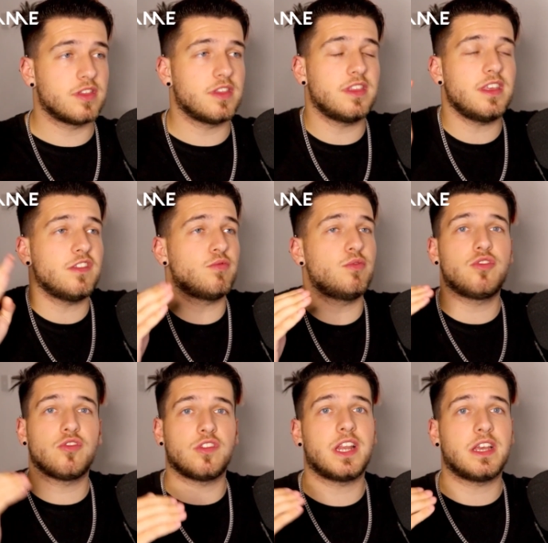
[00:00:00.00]
This will
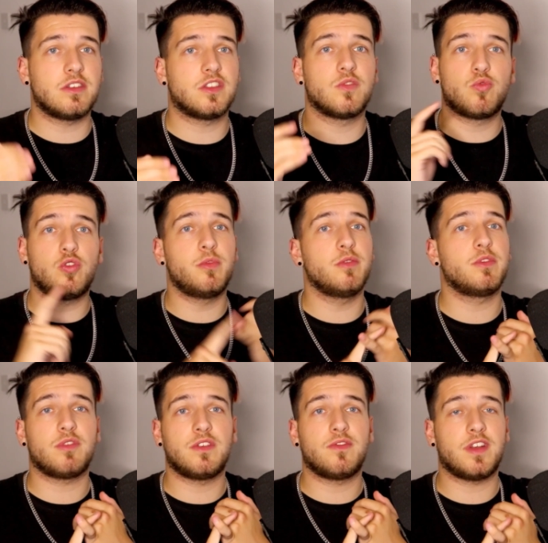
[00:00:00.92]
just allow you to warm up your
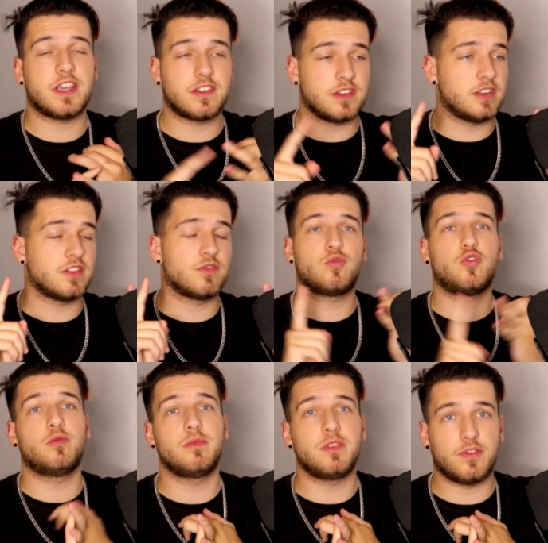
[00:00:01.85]
reflexes, warm
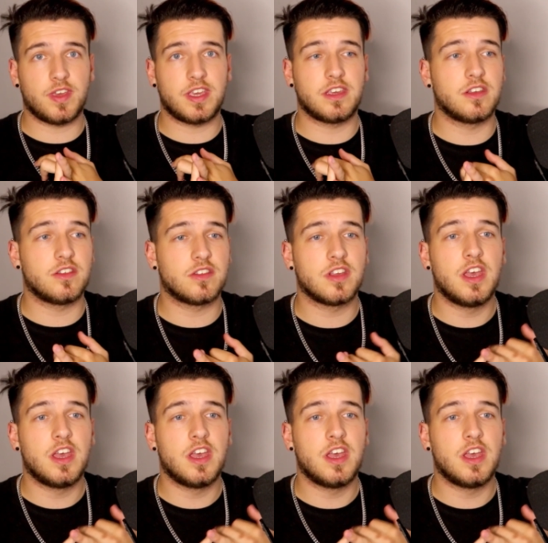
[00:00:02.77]
up your fingers,